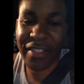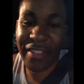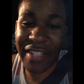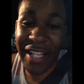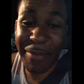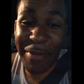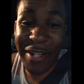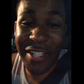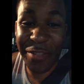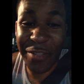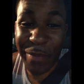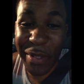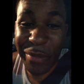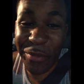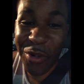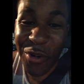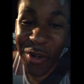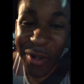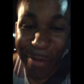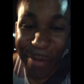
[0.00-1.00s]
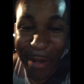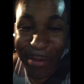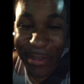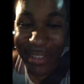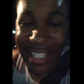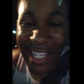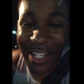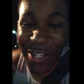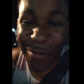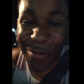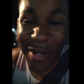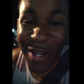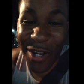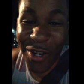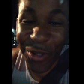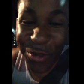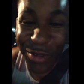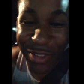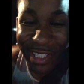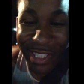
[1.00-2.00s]
Damn, I just beat the horn by mistake on my
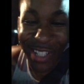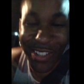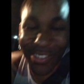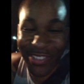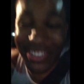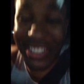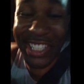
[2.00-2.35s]
own self.